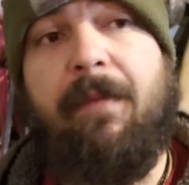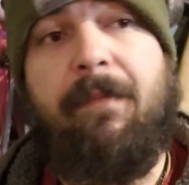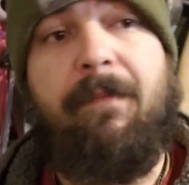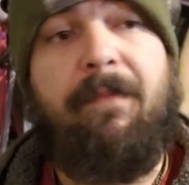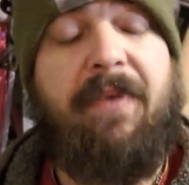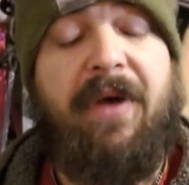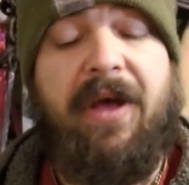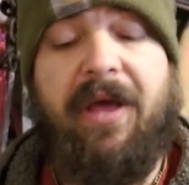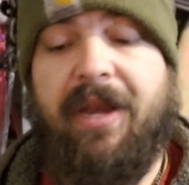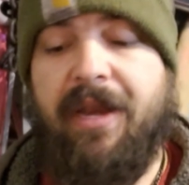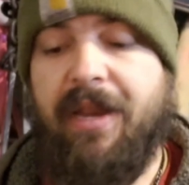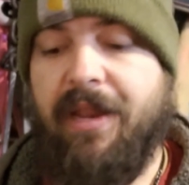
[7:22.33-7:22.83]

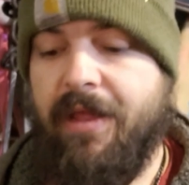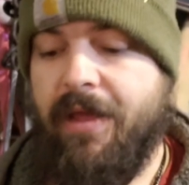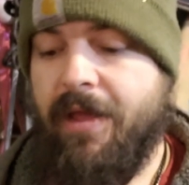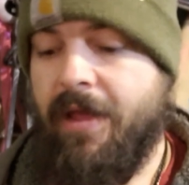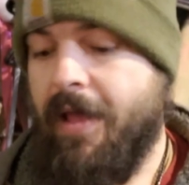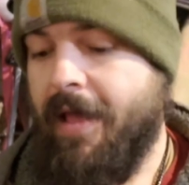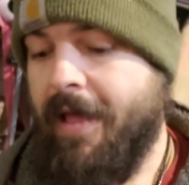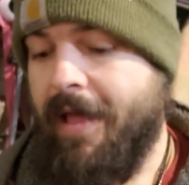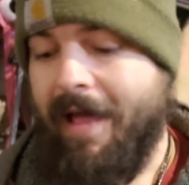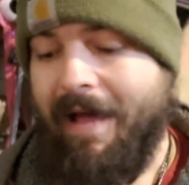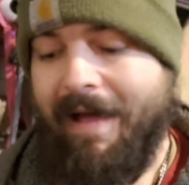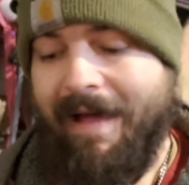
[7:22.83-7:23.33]
But
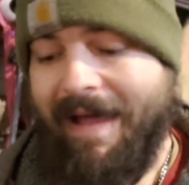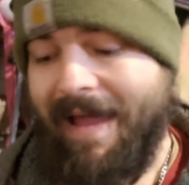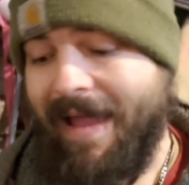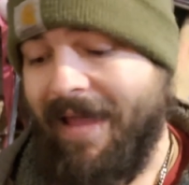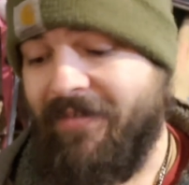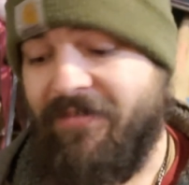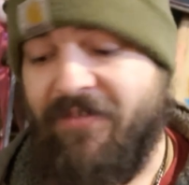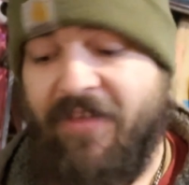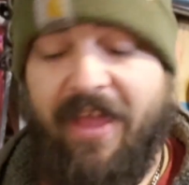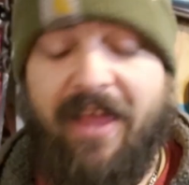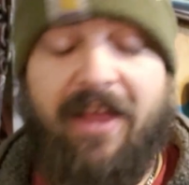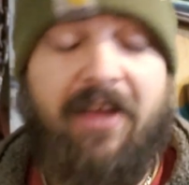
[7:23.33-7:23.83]
I
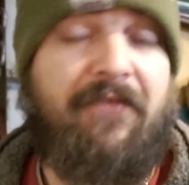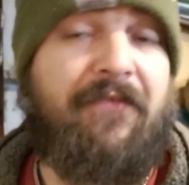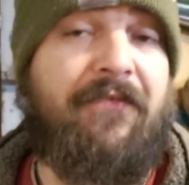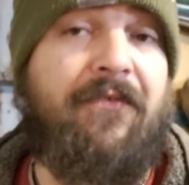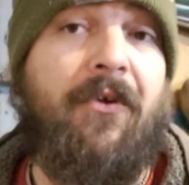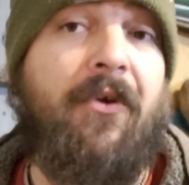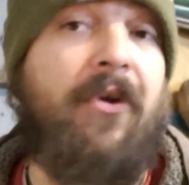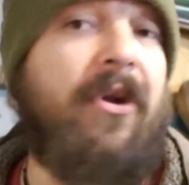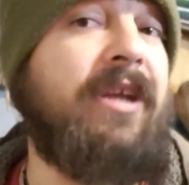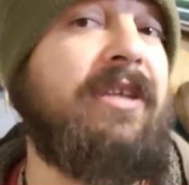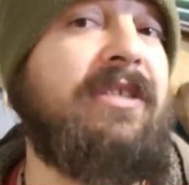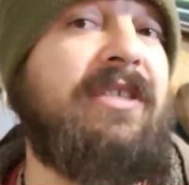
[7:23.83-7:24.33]
think,
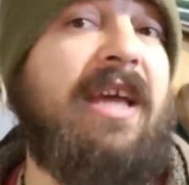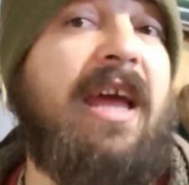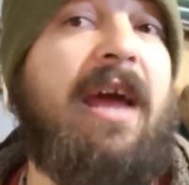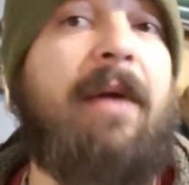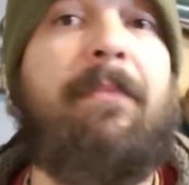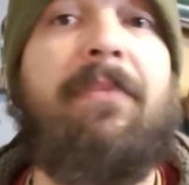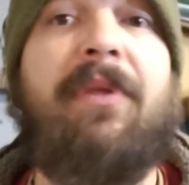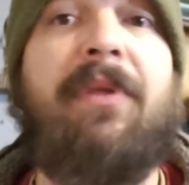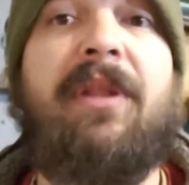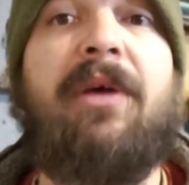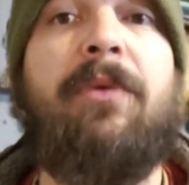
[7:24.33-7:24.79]
for example,